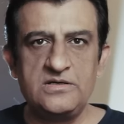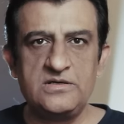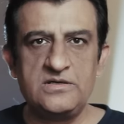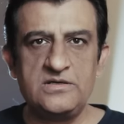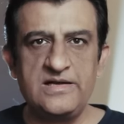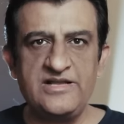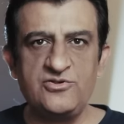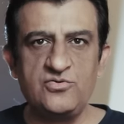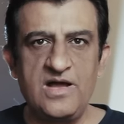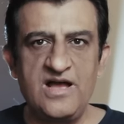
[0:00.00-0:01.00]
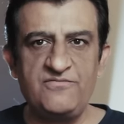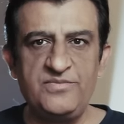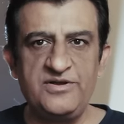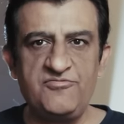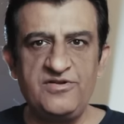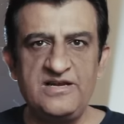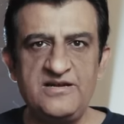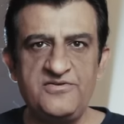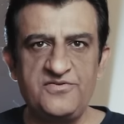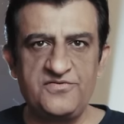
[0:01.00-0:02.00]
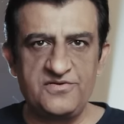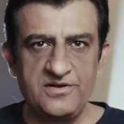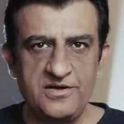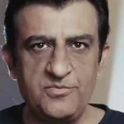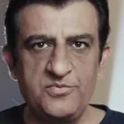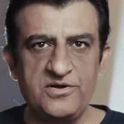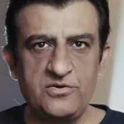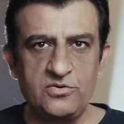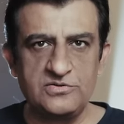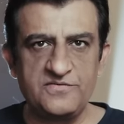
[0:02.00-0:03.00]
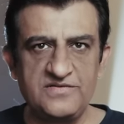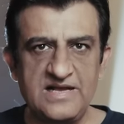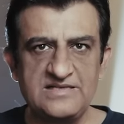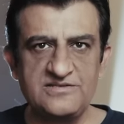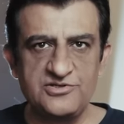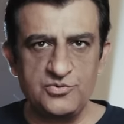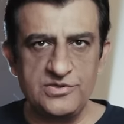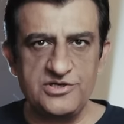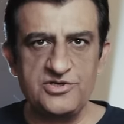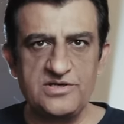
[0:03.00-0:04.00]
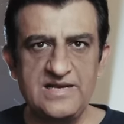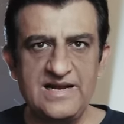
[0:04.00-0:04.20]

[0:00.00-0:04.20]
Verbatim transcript: Uh, and you have been really disturbed because of that situation.